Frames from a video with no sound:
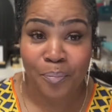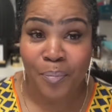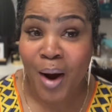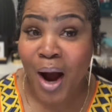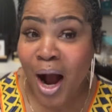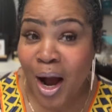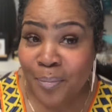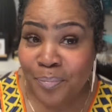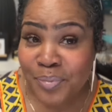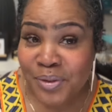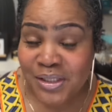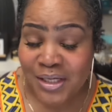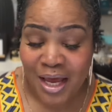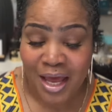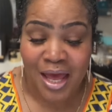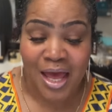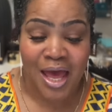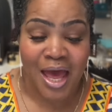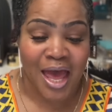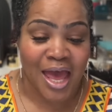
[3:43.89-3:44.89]
Pumps,
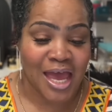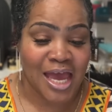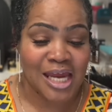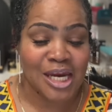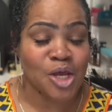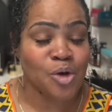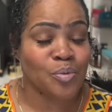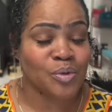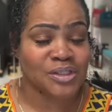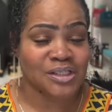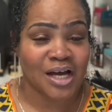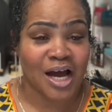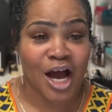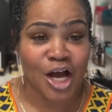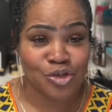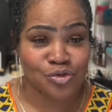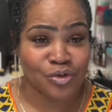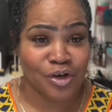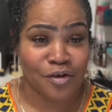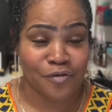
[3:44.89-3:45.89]
and he wants
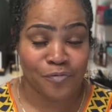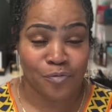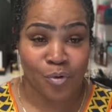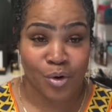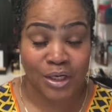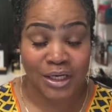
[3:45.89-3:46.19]
$140.